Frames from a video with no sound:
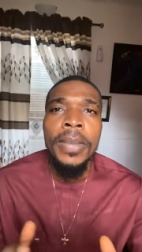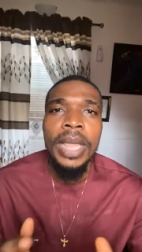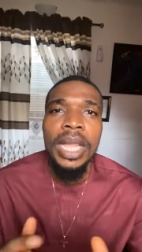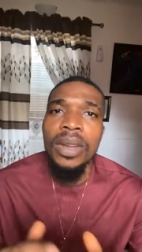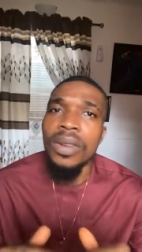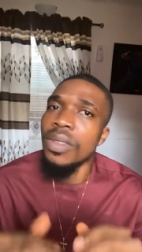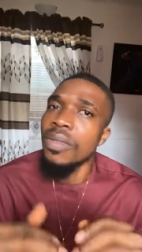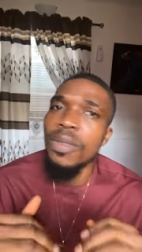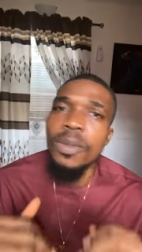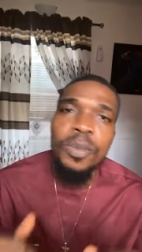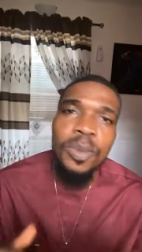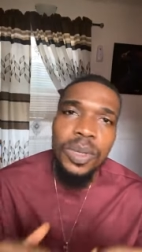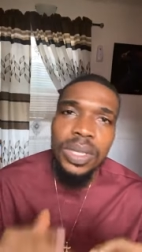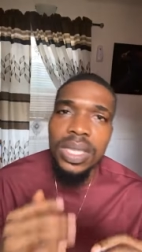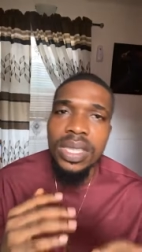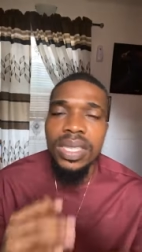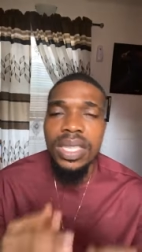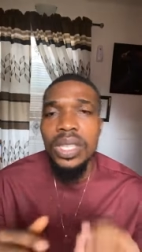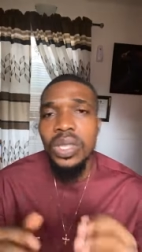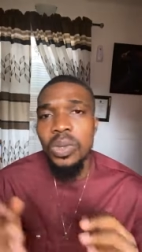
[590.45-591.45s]
Now, if you
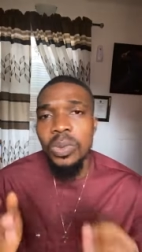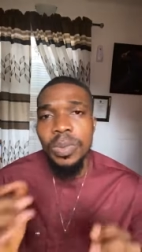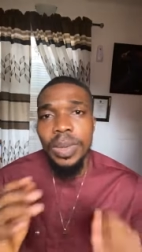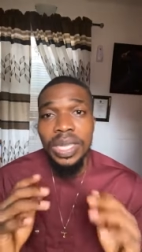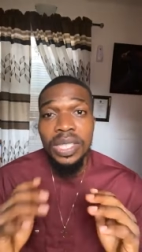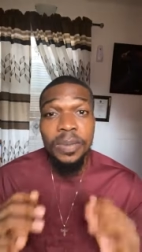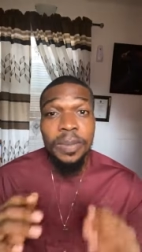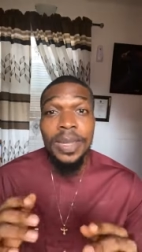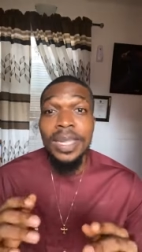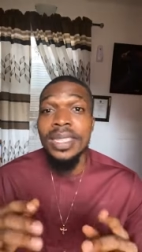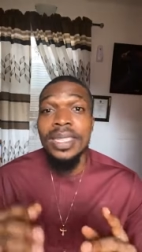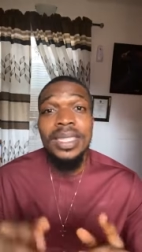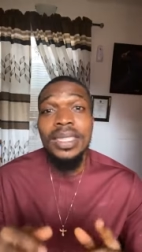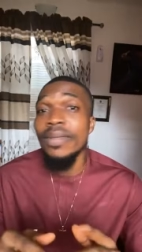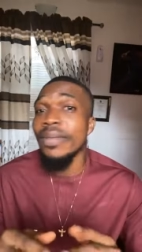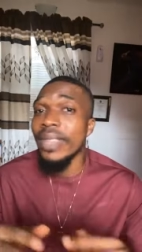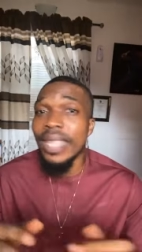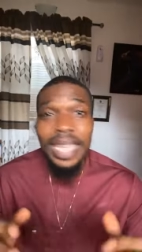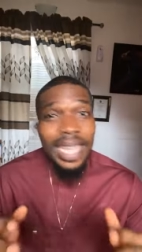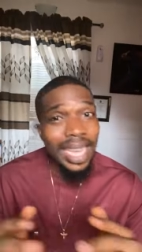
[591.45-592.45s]
put this into
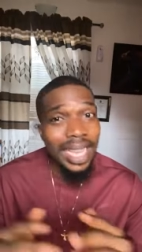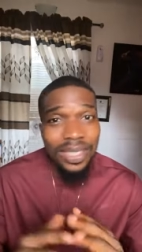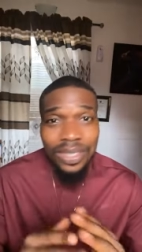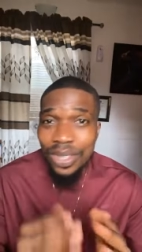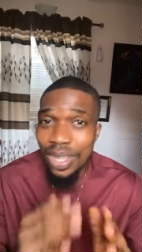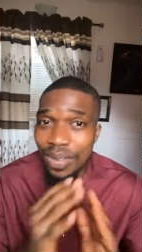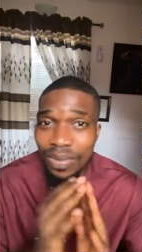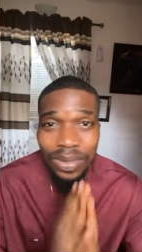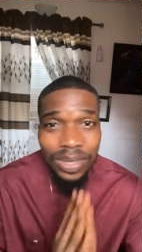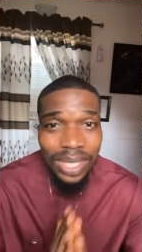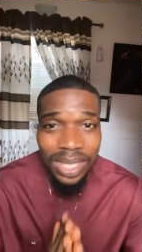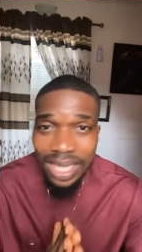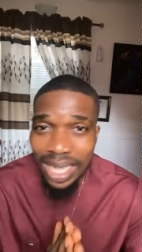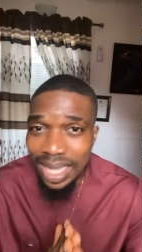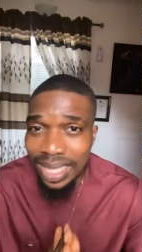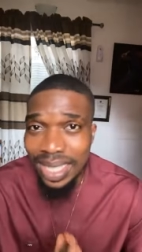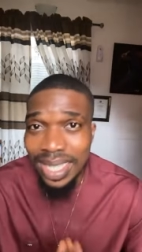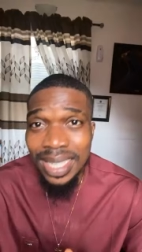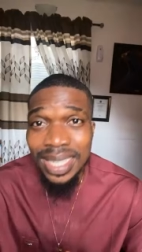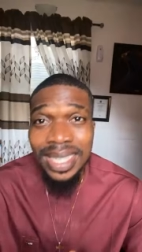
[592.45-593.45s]
perspective, he has not even
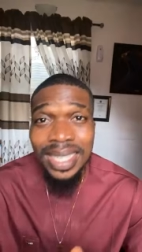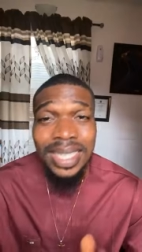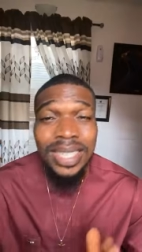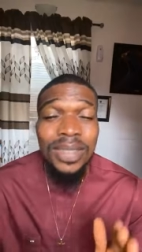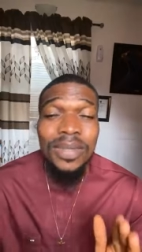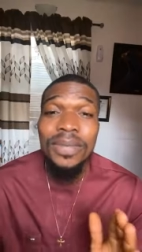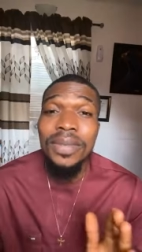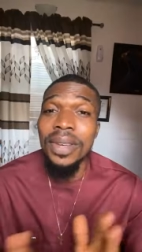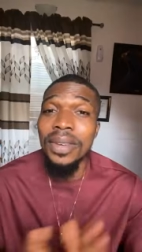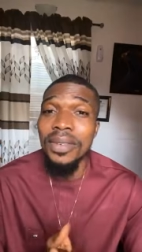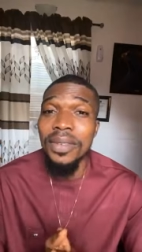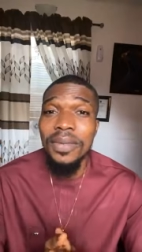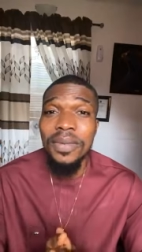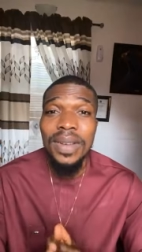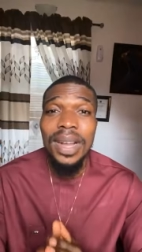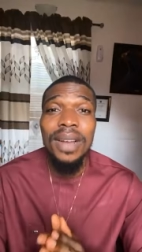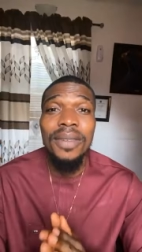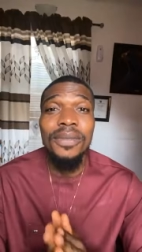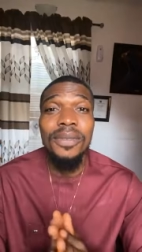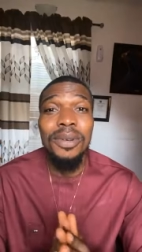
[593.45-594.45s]
started. He's still very
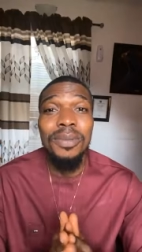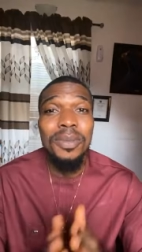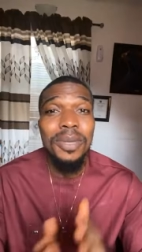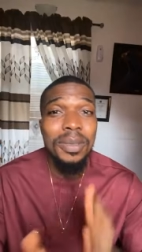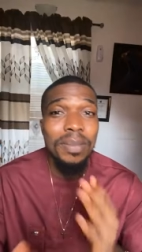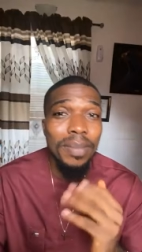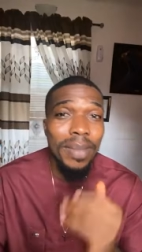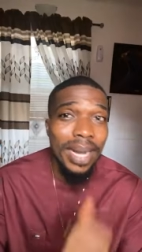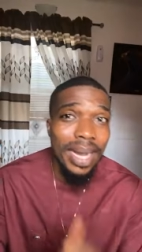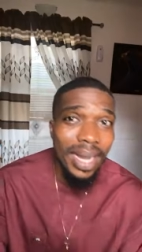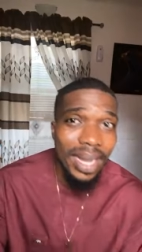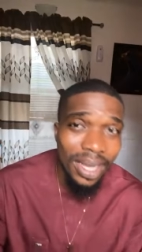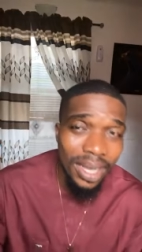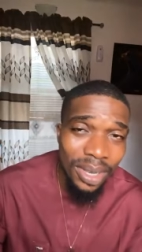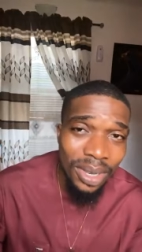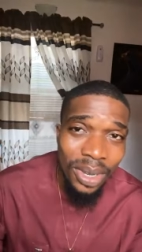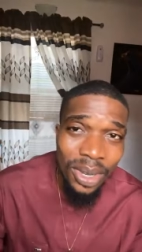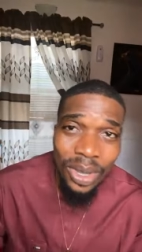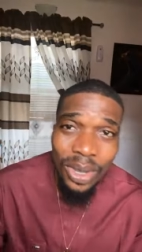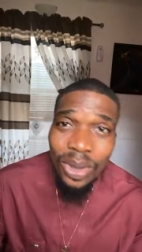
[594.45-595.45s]
far from the
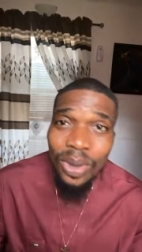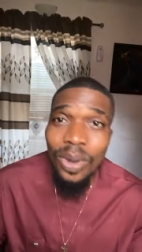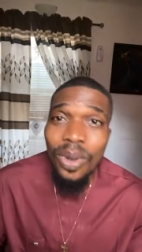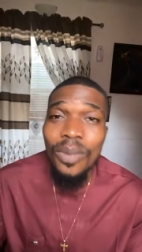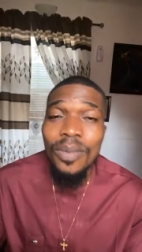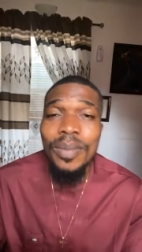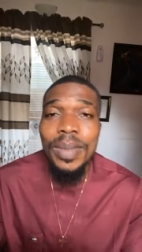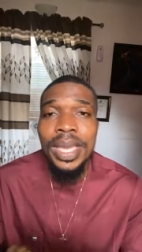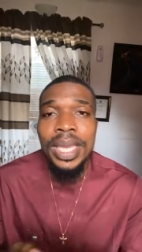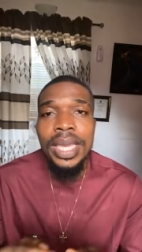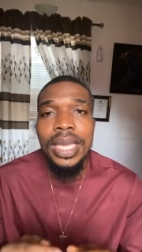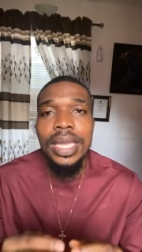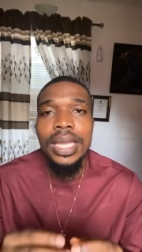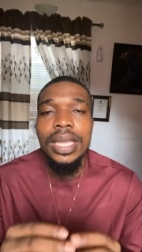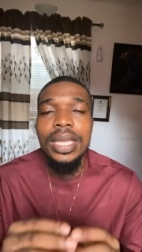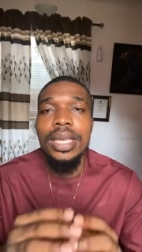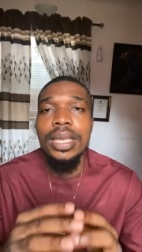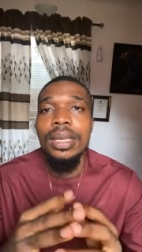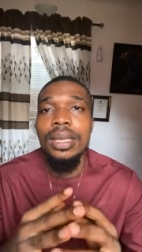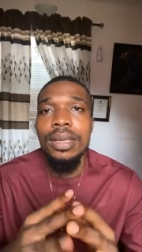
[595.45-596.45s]
mark of
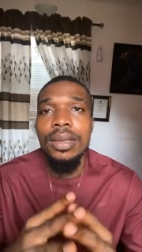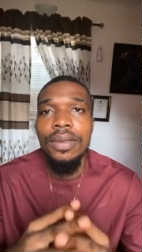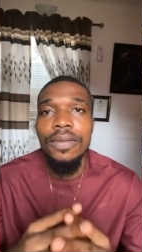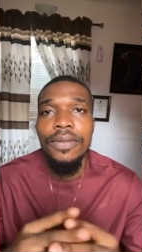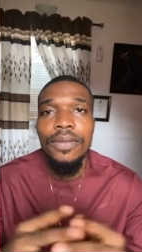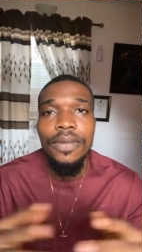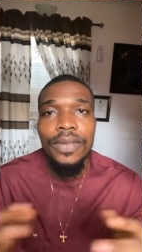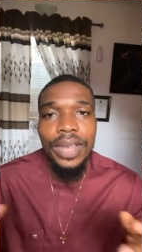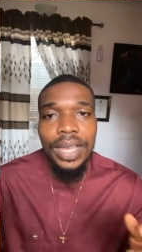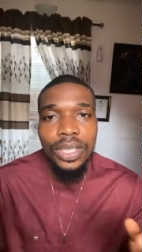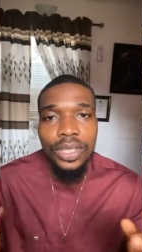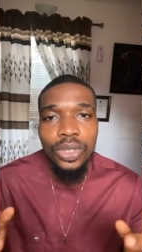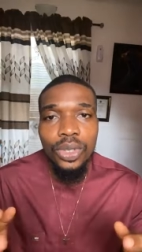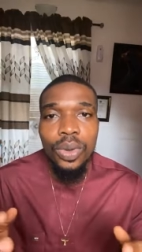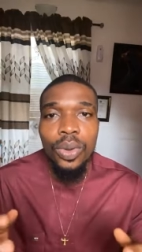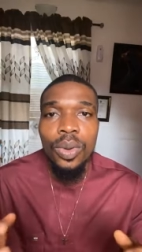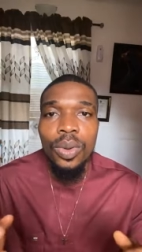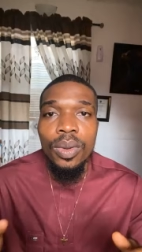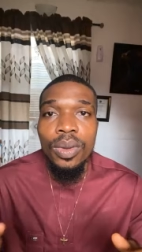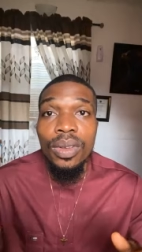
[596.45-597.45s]
making the
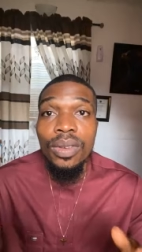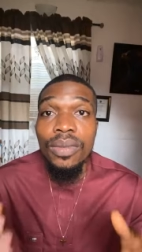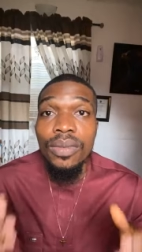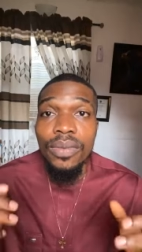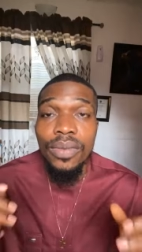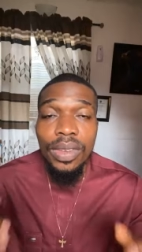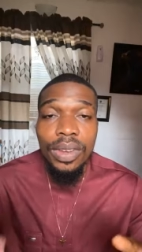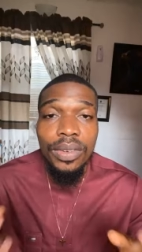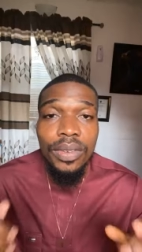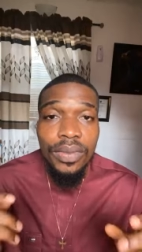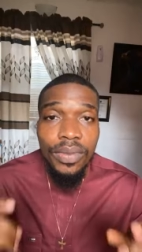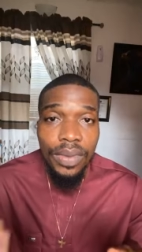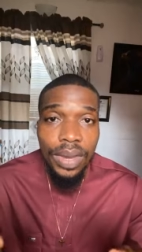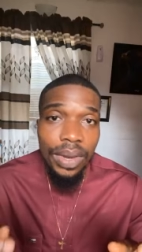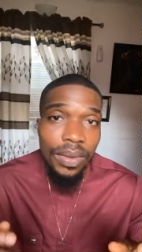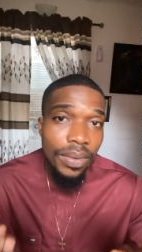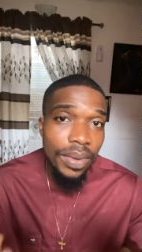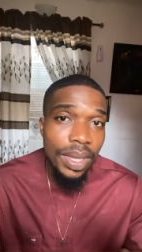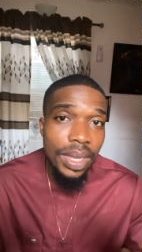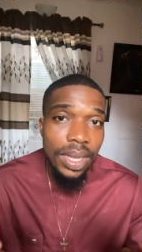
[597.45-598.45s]
venture very,
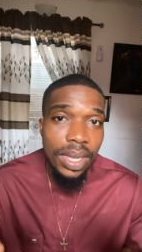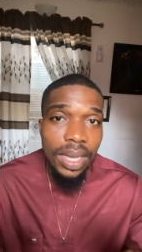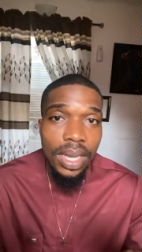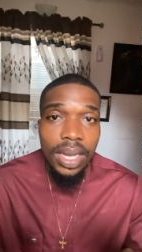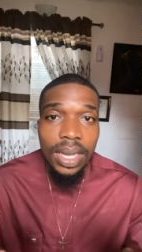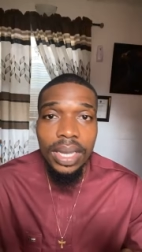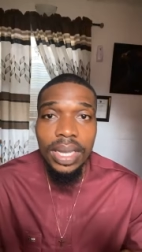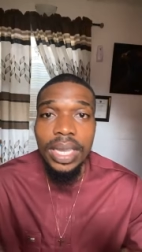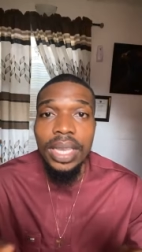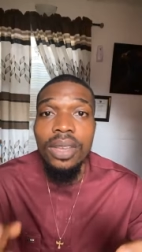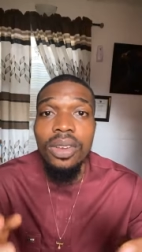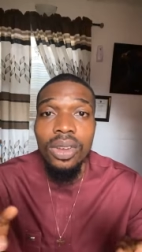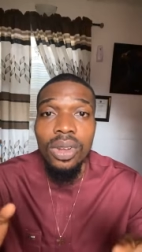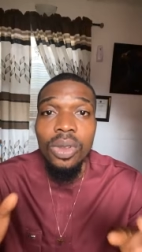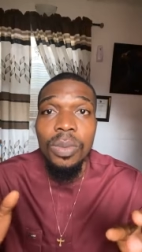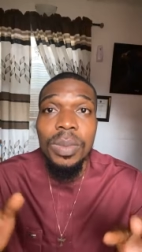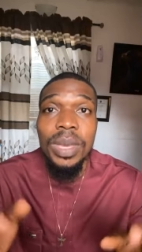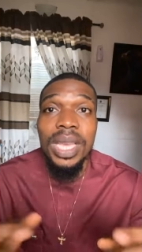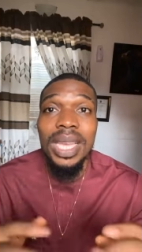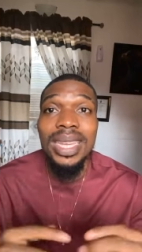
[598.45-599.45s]
very
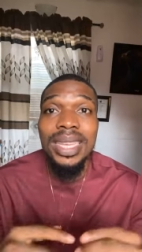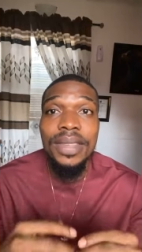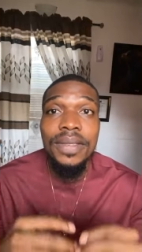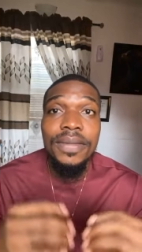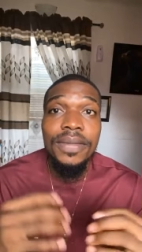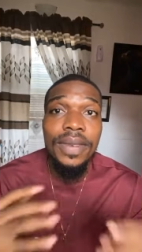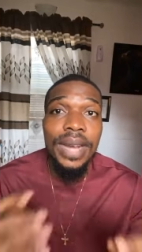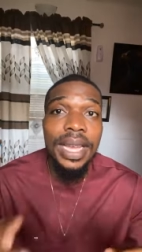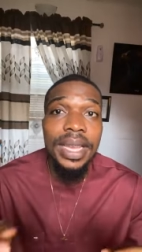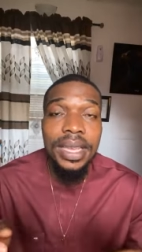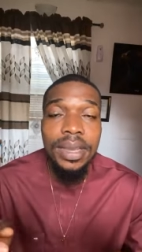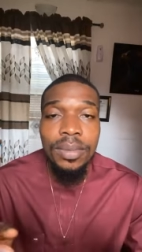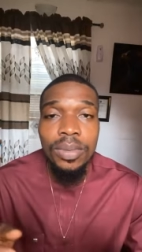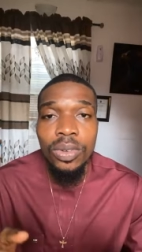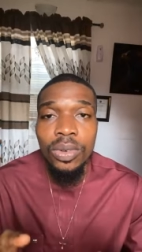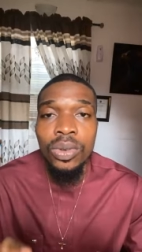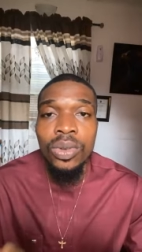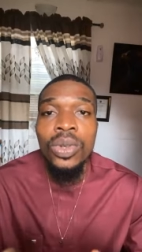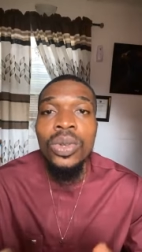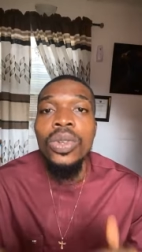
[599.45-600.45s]
economically
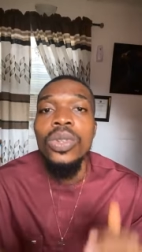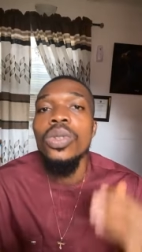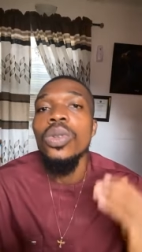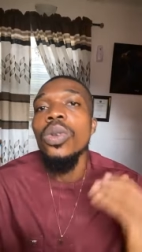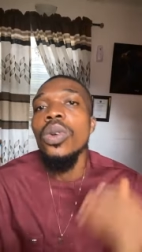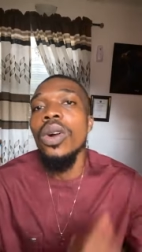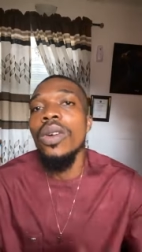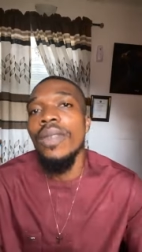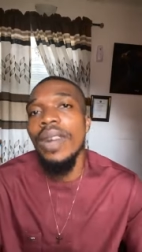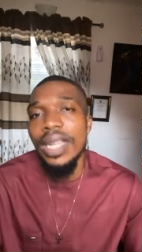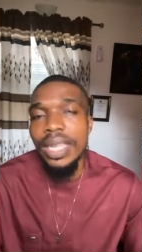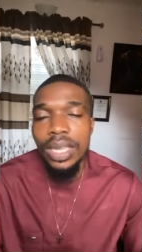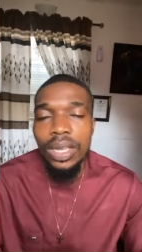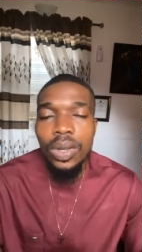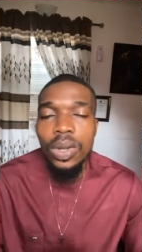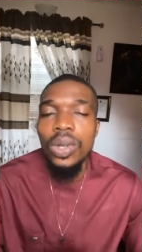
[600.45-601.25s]
viable to cover